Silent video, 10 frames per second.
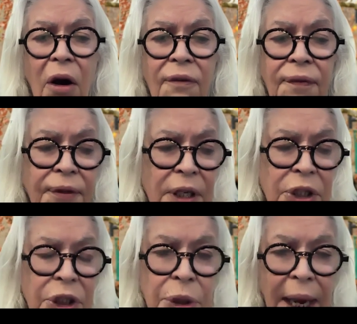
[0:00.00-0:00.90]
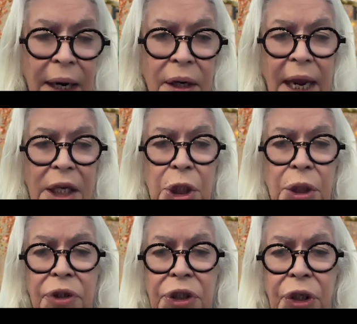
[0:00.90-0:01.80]
of the Australian
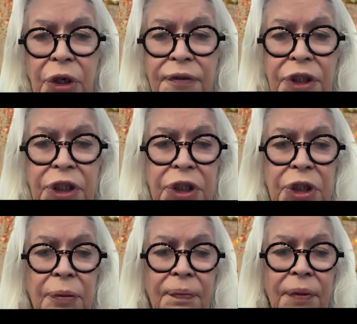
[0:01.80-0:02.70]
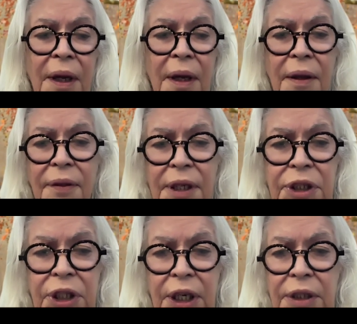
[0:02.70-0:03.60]
National Reserve System,
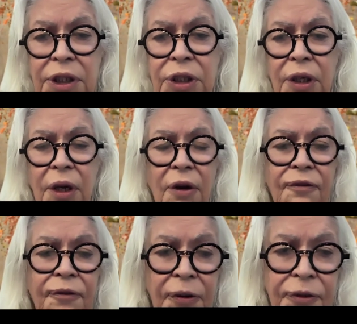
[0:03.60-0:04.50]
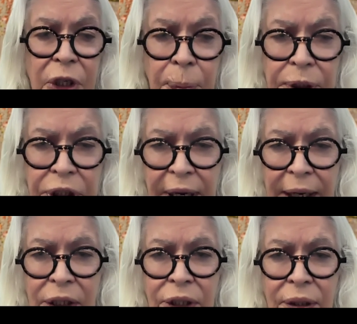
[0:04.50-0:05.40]
this is
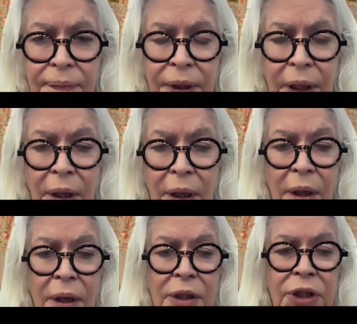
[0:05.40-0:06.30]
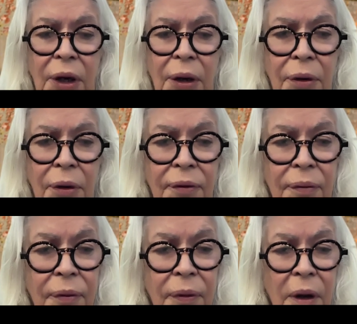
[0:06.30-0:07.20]
50%. So
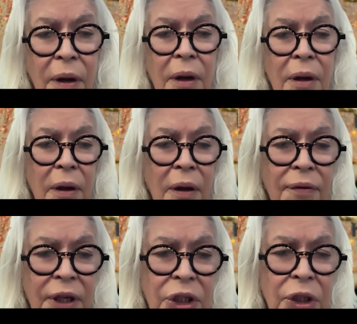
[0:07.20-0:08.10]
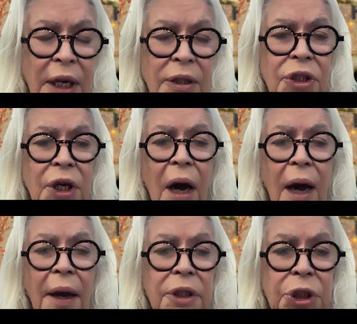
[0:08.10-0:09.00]
of the
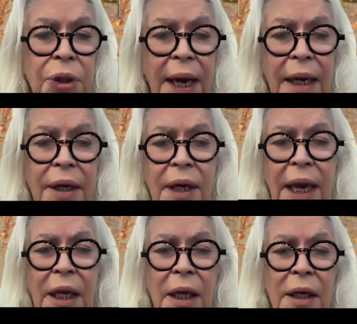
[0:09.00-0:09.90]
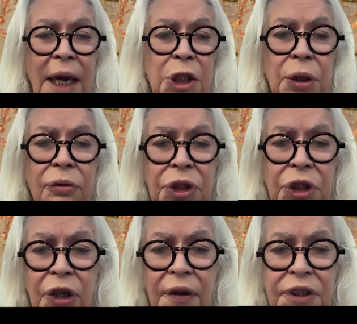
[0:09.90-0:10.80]
entire Australian National
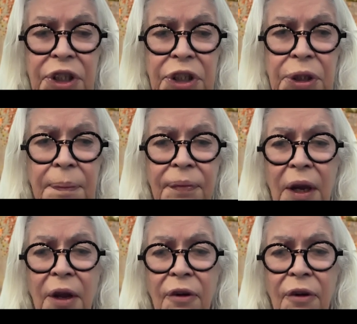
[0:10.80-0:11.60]
Reserve System,